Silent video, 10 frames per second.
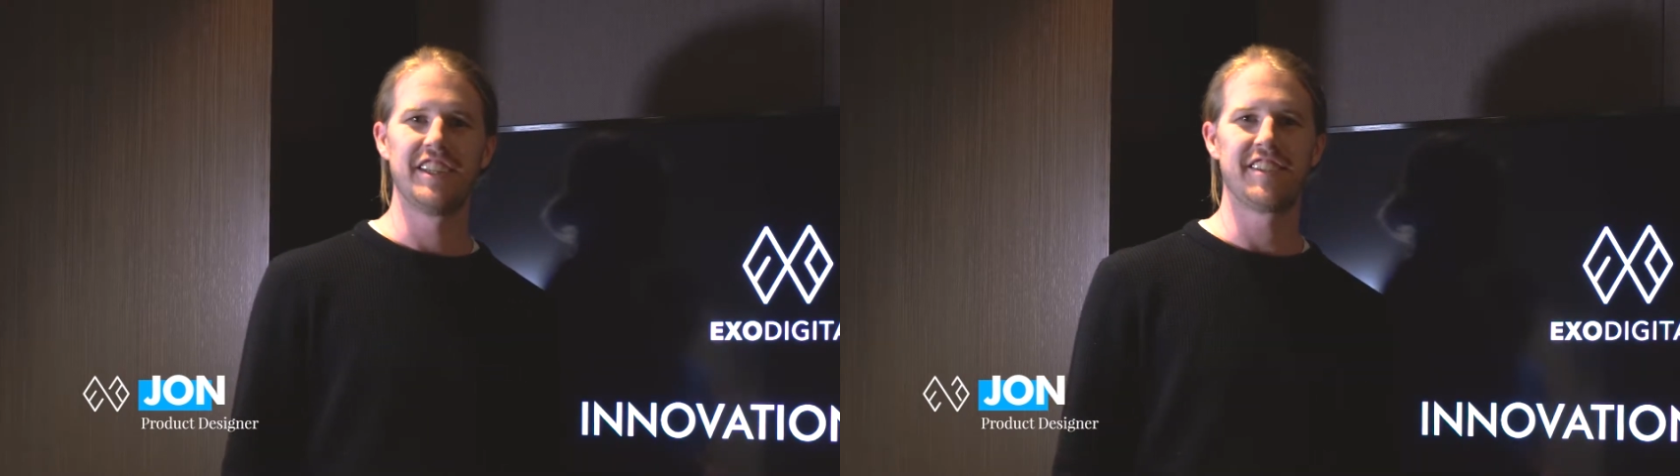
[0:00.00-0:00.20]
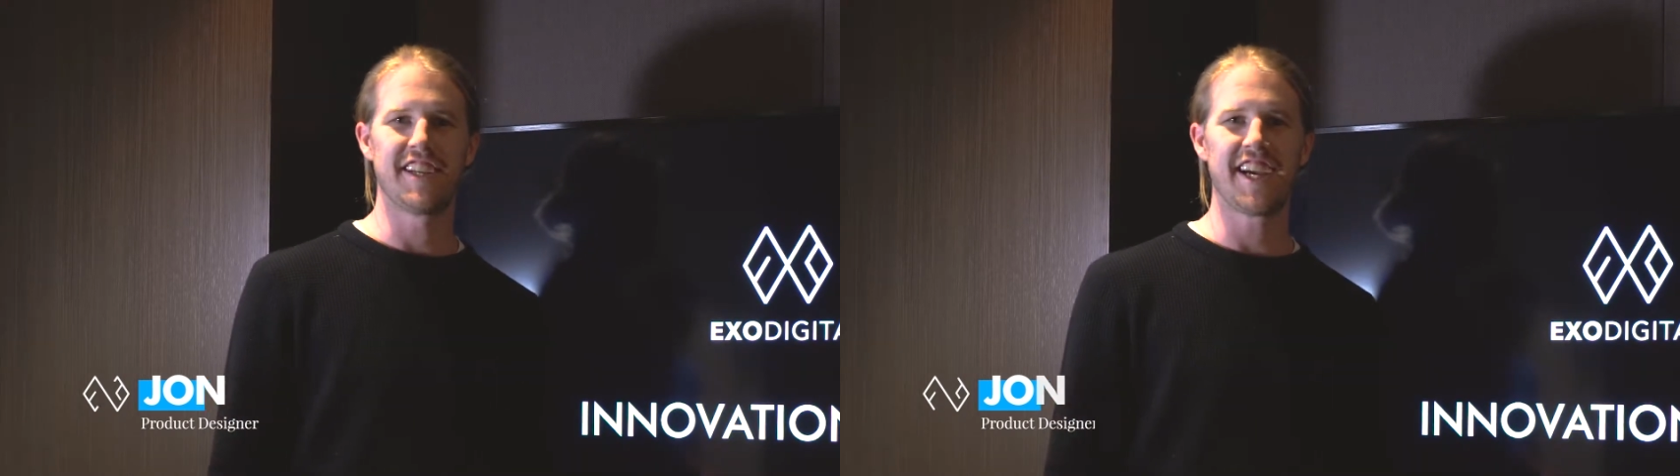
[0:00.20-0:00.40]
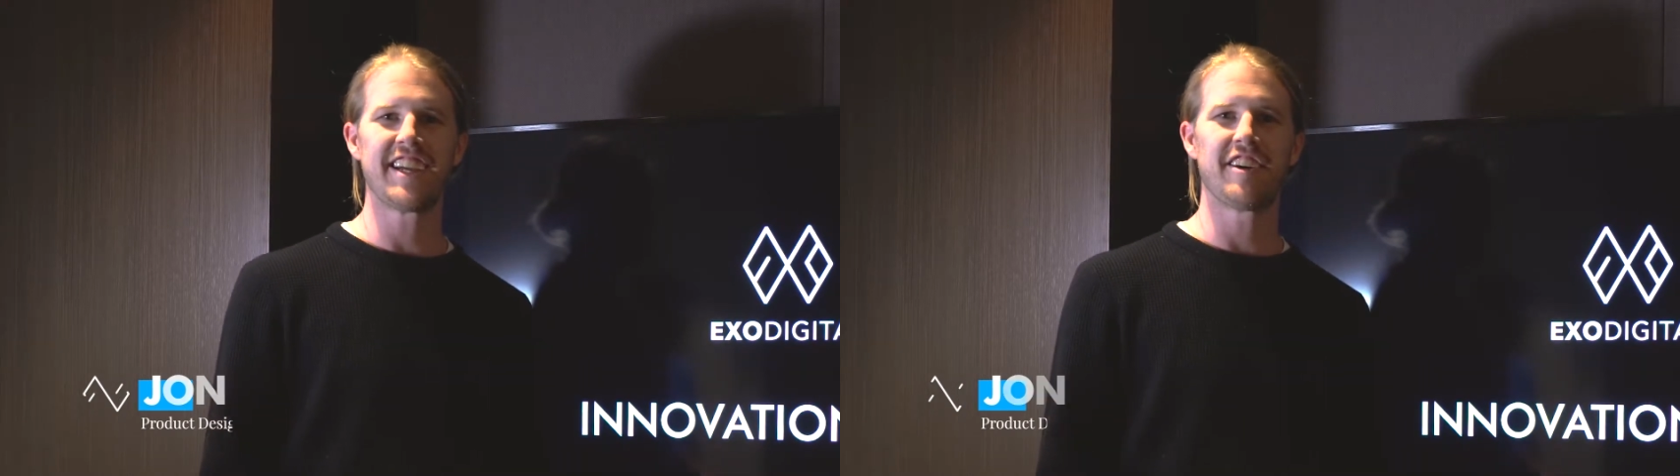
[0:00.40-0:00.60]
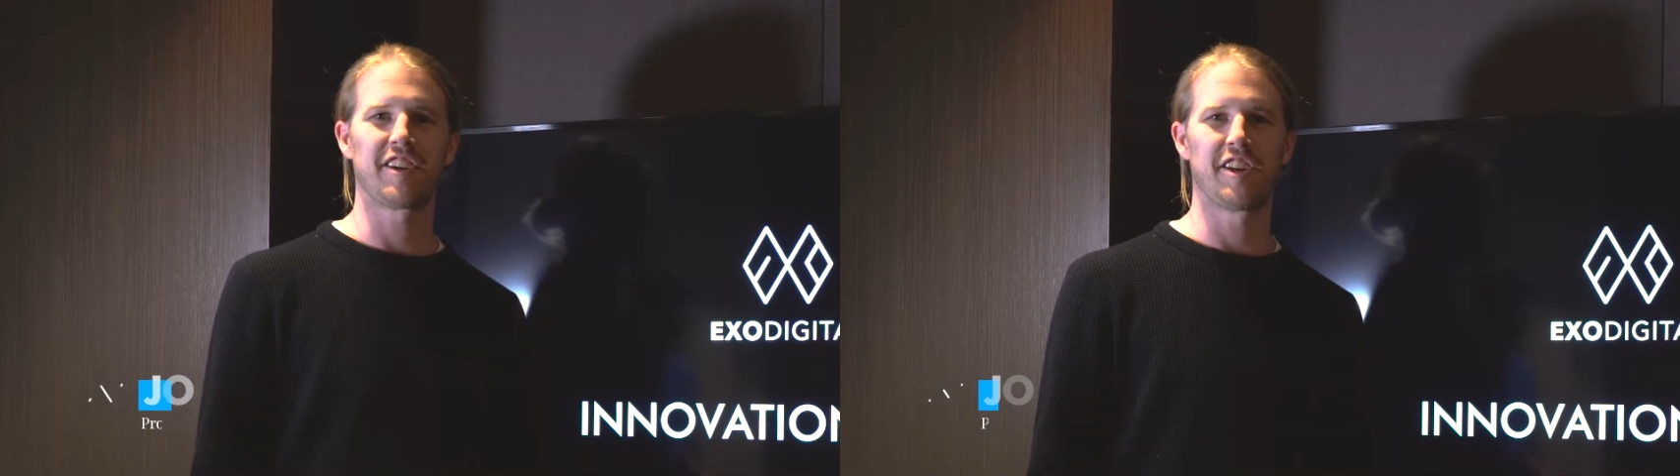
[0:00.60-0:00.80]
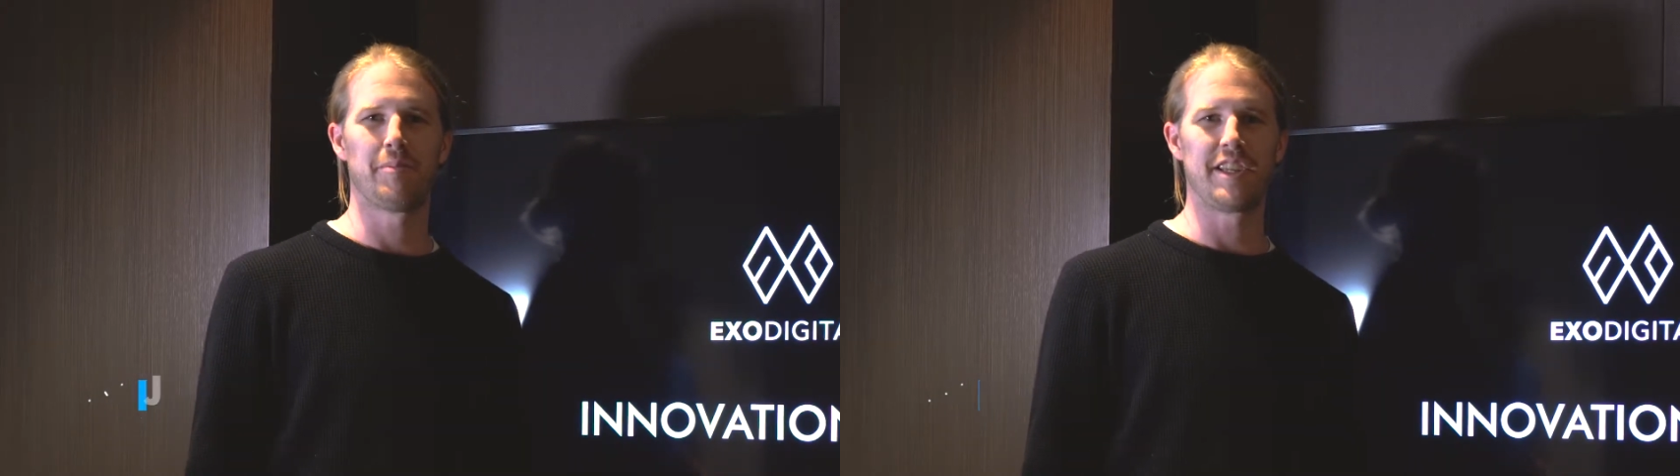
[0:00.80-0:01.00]
Today
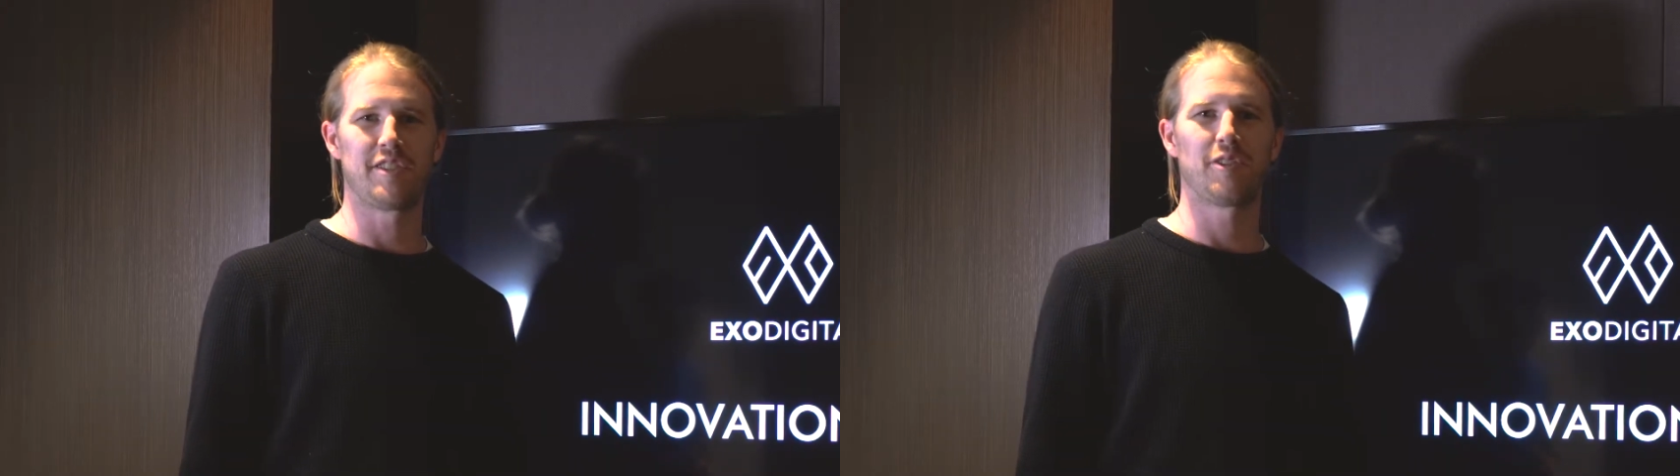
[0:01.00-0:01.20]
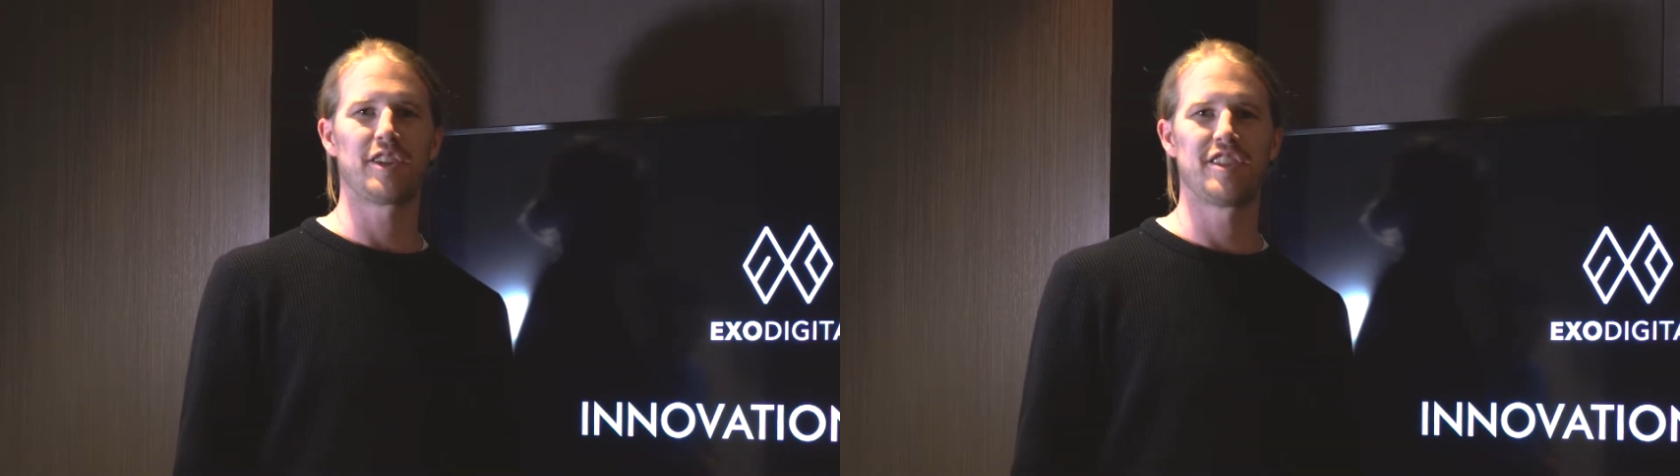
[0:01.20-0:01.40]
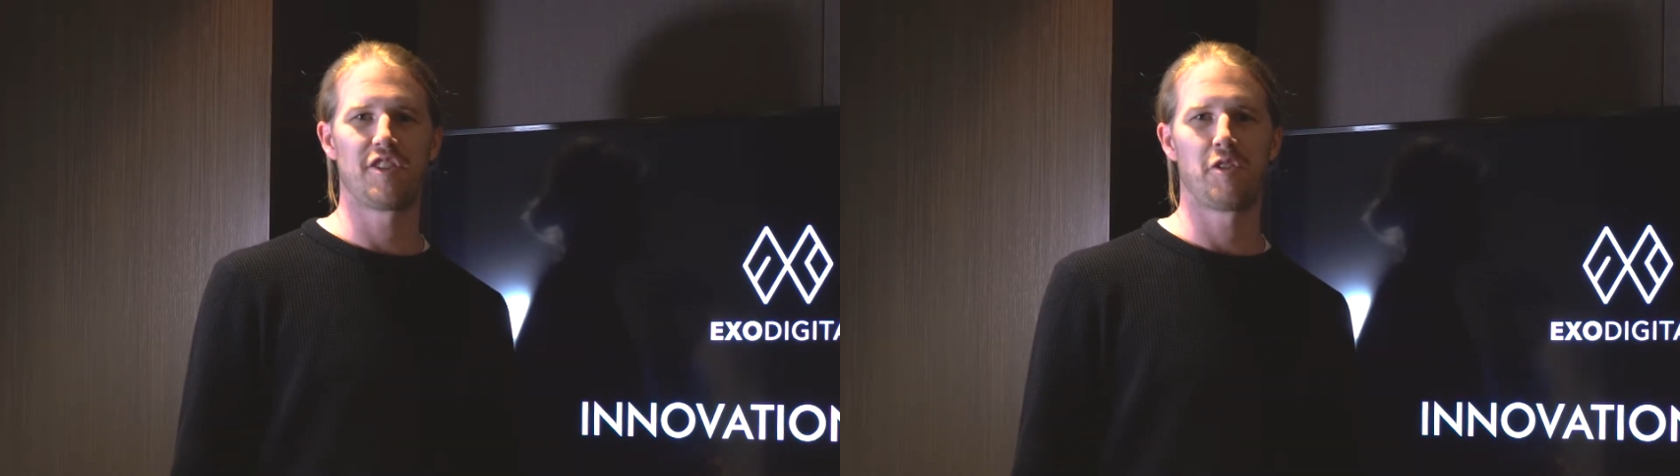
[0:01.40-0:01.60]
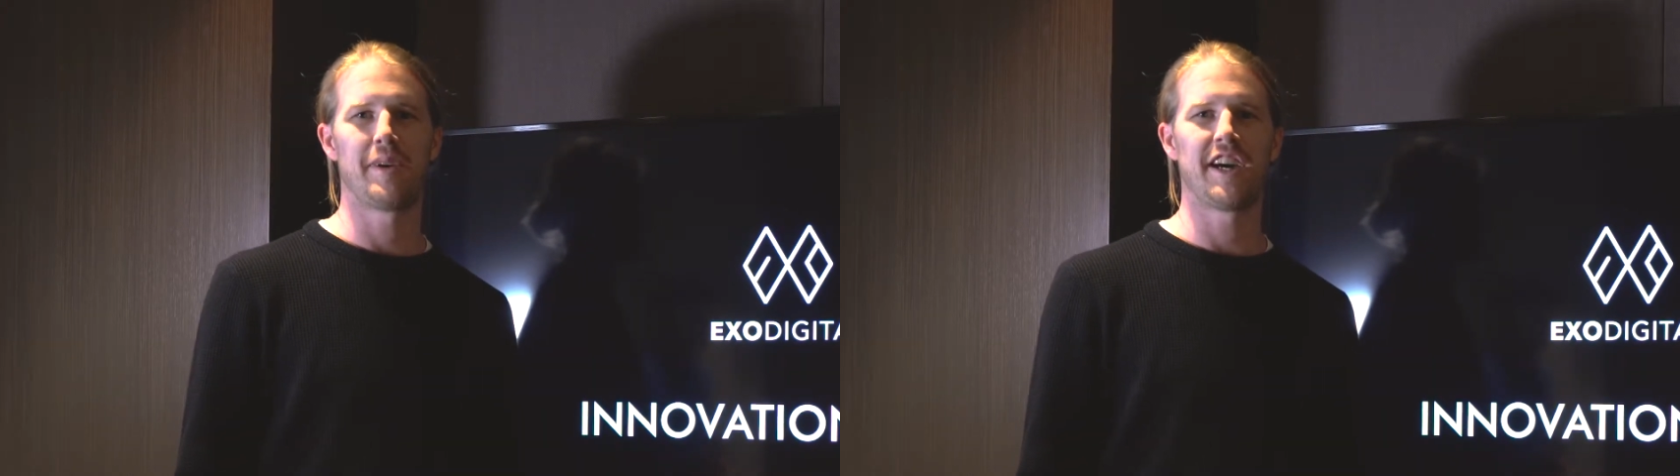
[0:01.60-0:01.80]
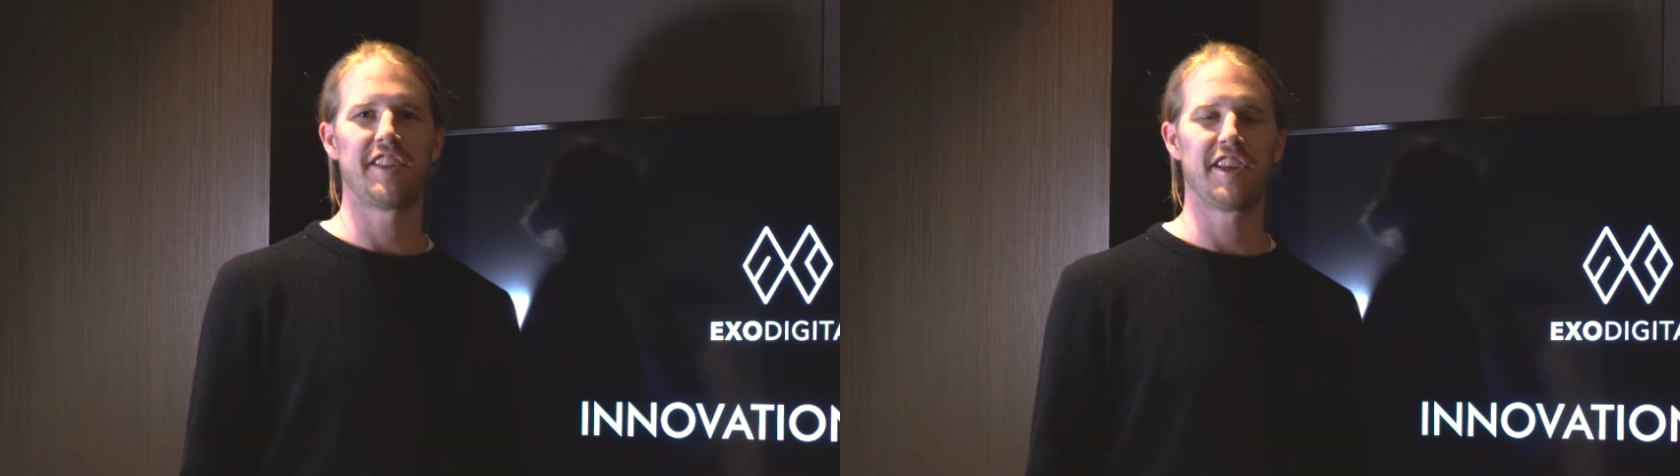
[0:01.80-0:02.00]
I'm going to be talking to you
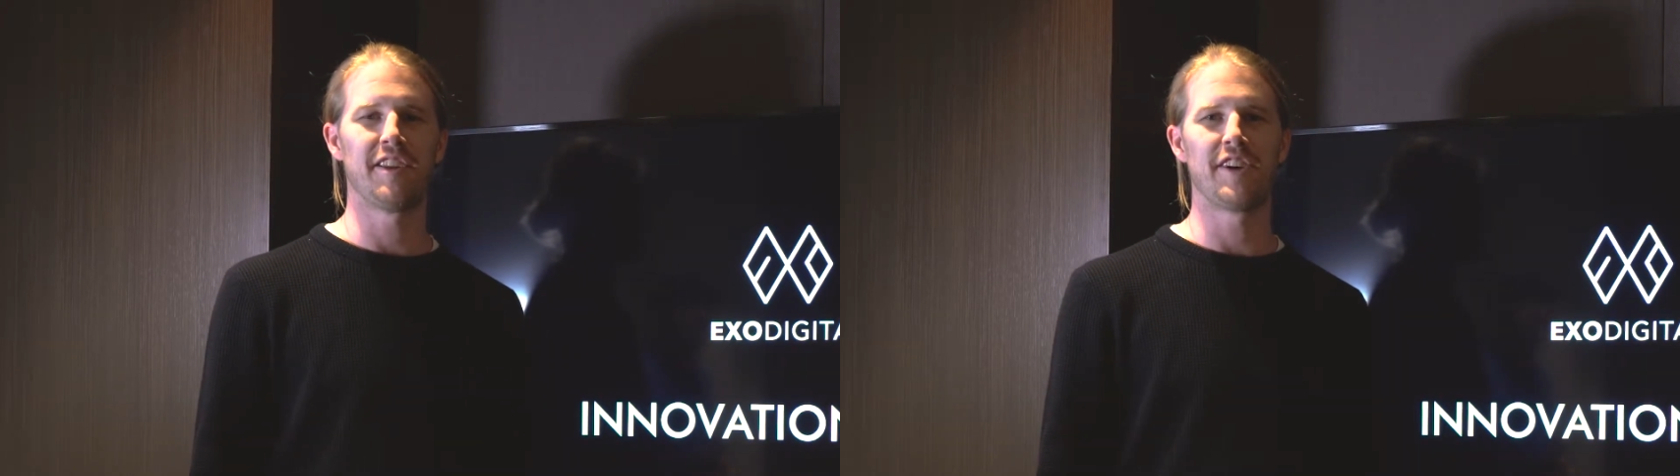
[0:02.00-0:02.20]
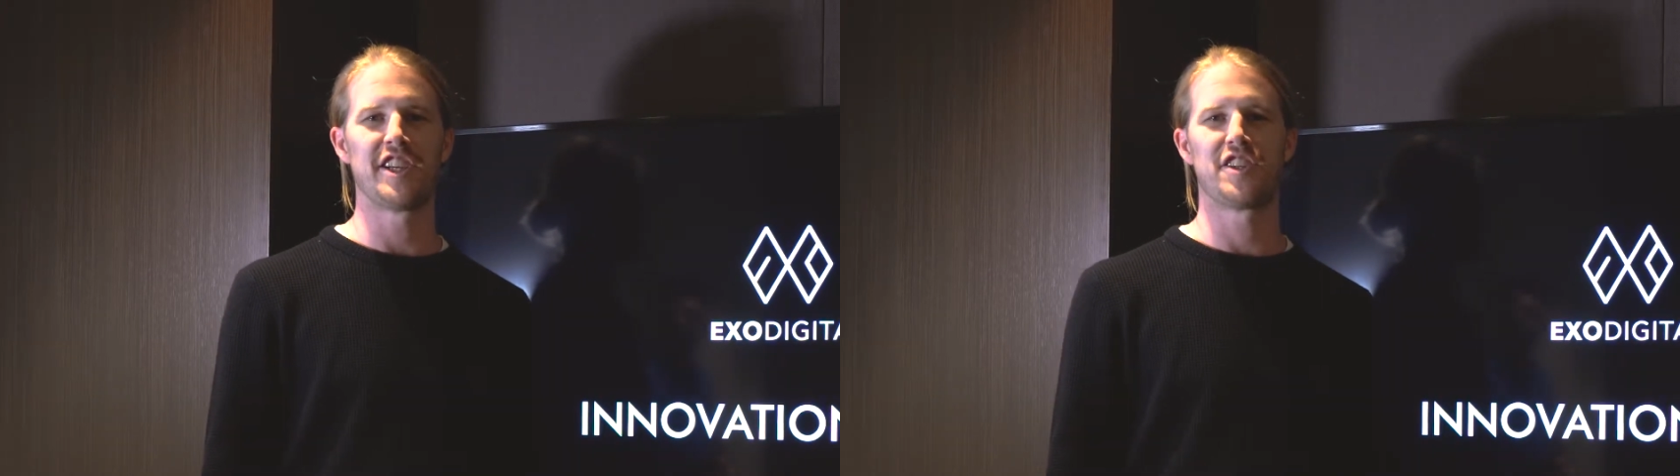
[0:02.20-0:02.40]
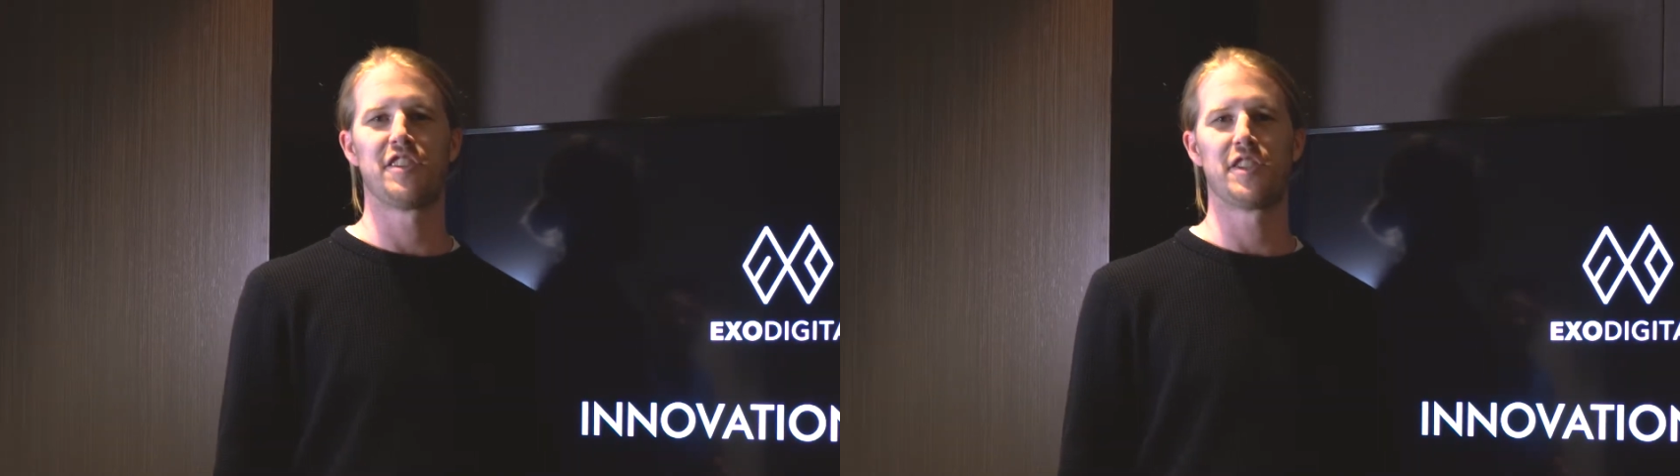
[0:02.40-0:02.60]
about the innovation